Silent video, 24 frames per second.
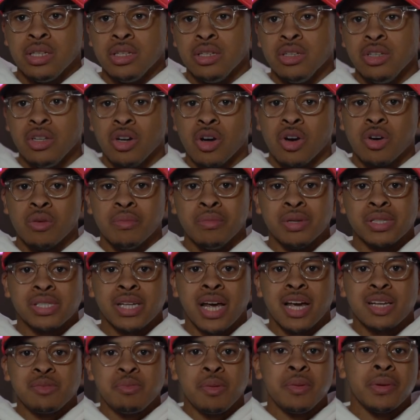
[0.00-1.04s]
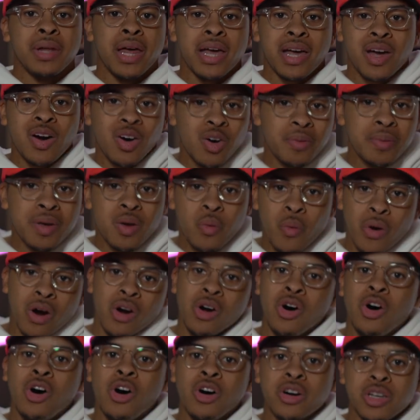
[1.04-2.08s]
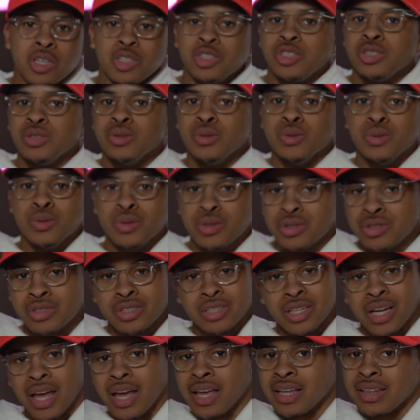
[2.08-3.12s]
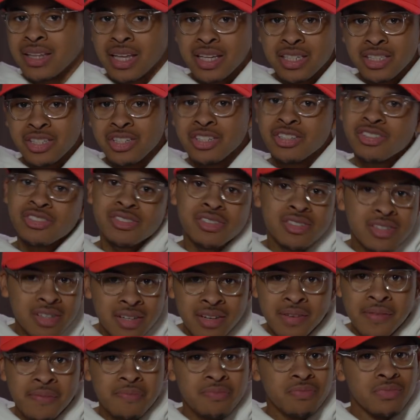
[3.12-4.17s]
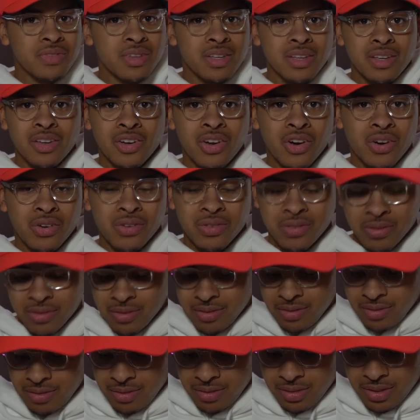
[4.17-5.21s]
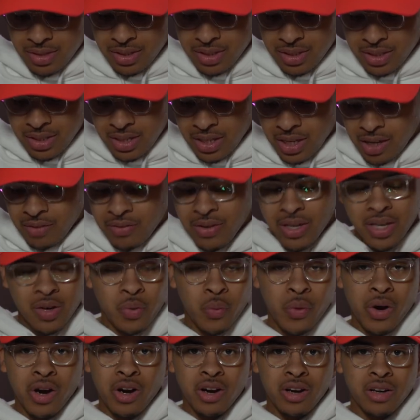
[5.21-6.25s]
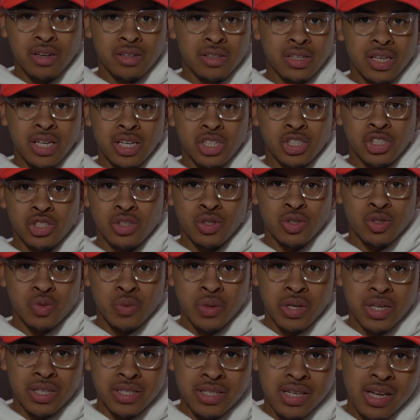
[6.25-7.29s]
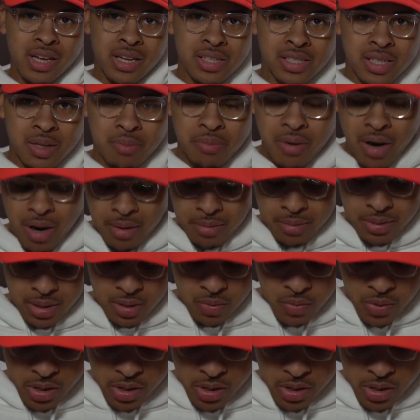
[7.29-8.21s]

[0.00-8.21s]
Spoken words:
You know, besides people like Kobe wear all his shoes like they just, you know, if he could wear his shoes with a tux, he probably